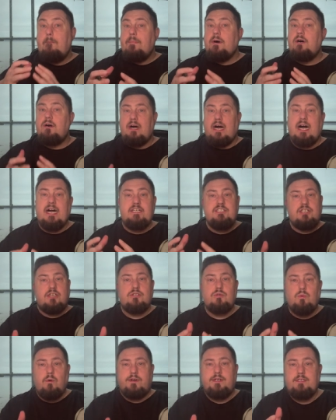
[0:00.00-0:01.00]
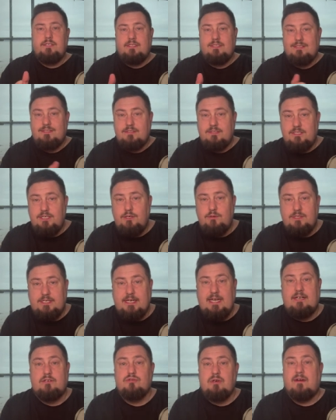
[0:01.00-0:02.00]
but I just want you to
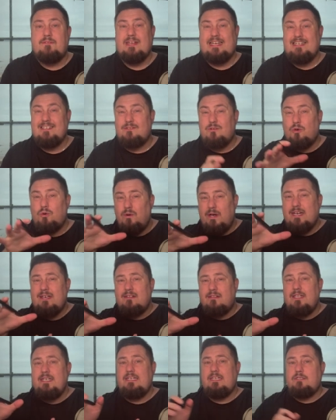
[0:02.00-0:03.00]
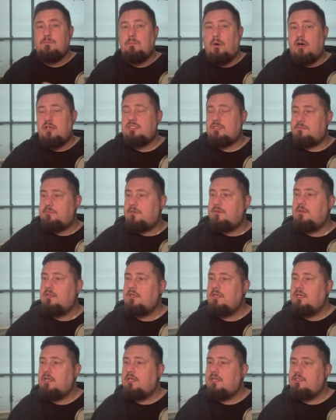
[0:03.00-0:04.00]
get traffic as quickly as possible.
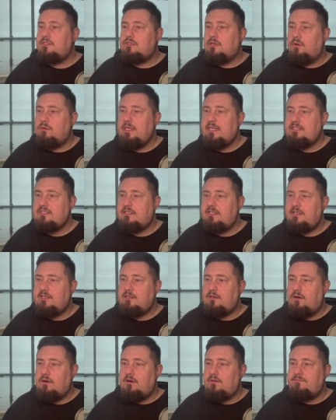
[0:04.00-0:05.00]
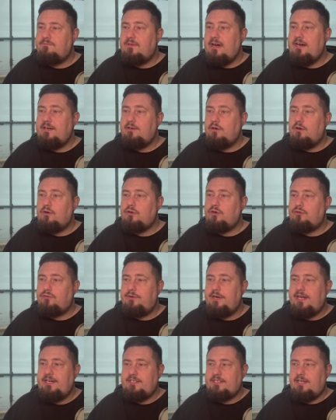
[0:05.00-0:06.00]
So let's click on find or
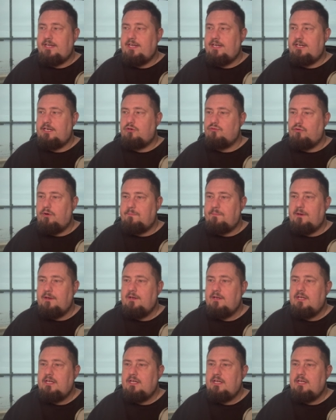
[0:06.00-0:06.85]
create a group.